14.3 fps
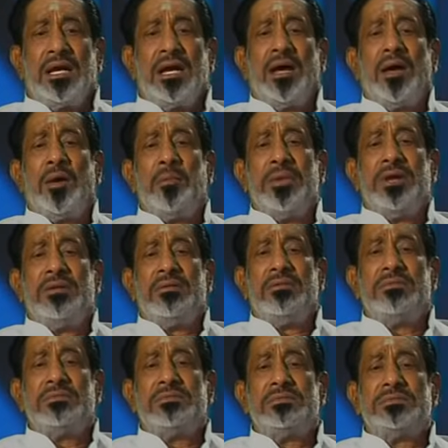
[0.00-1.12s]

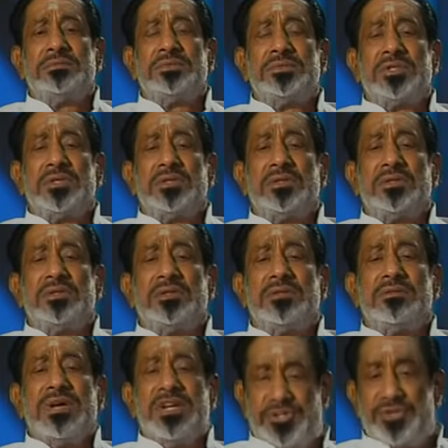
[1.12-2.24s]

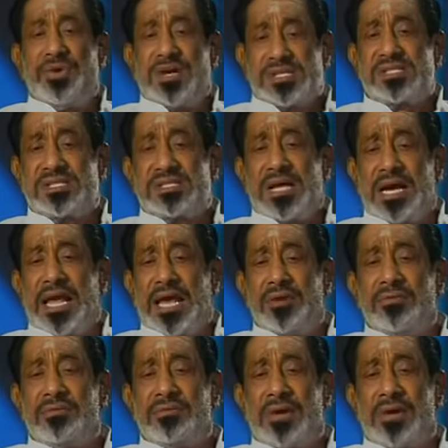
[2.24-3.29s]
when she was alive,